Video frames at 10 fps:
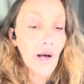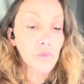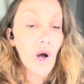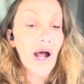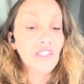
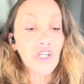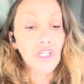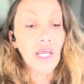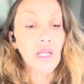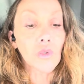
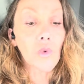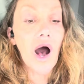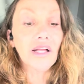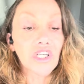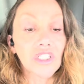Washington to
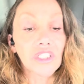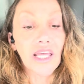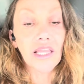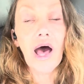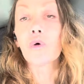
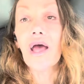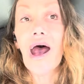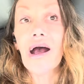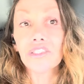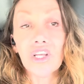Washington load.
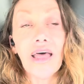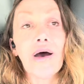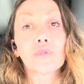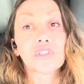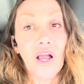Actually,
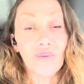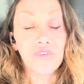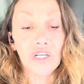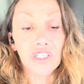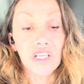that was our
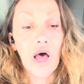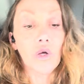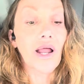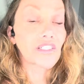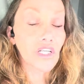first
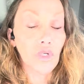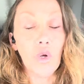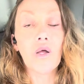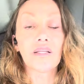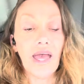load. I just
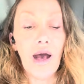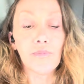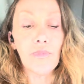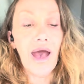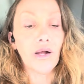wrote it
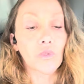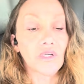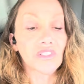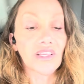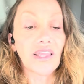down
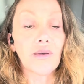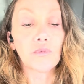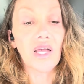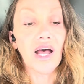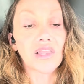backwards, and then
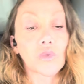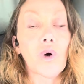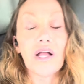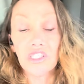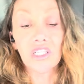we got the
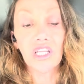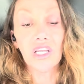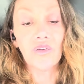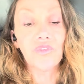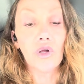
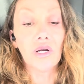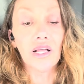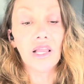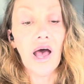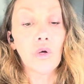Washington to
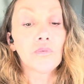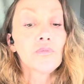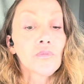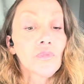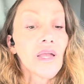Florida load.
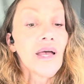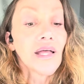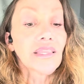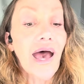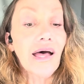
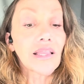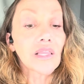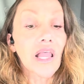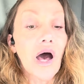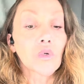That
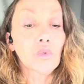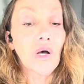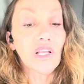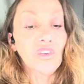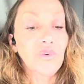load
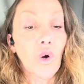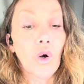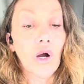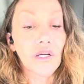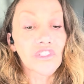was
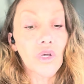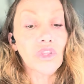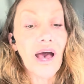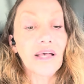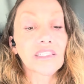for
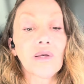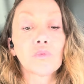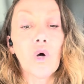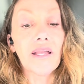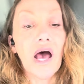
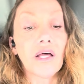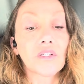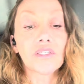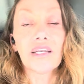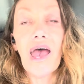
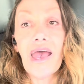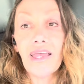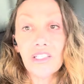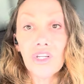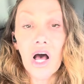
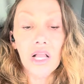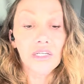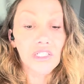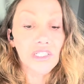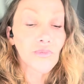
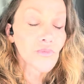$2,108,